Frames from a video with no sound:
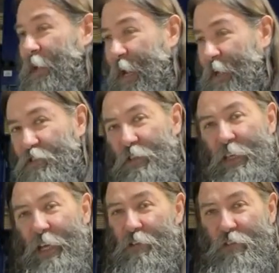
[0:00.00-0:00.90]

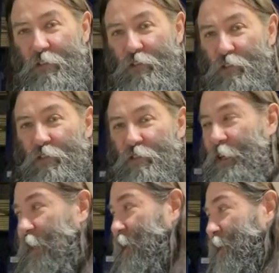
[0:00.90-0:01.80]
STS is just
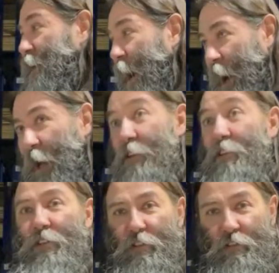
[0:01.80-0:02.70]
a
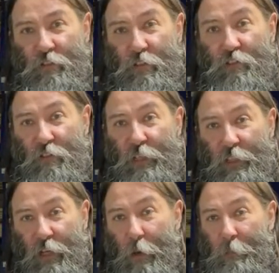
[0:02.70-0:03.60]
non-consistent
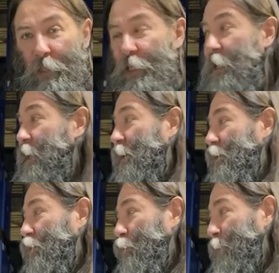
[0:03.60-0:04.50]
company,
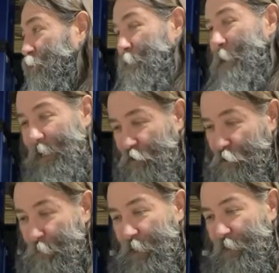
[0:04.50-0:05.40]
which
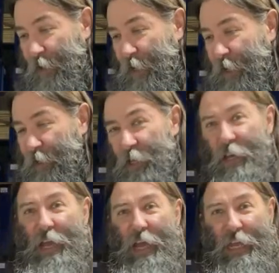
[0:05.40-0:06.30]
makes me think,
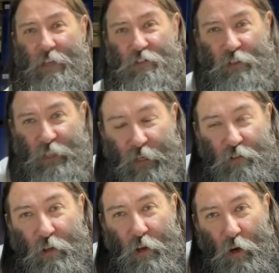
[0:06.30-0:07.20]
hey
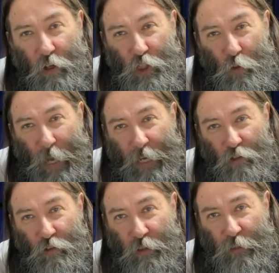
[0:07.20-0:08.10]
STS, are you
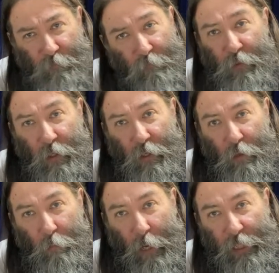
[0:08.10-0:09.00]
actually
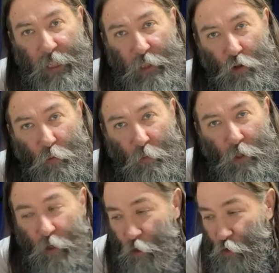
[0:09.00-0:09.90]
making
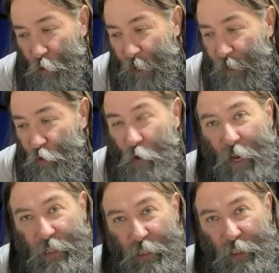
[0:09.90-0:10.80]

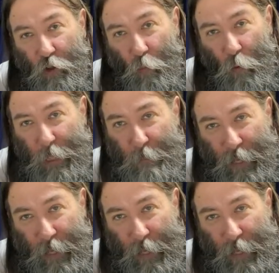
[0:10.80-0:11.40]
grinding your white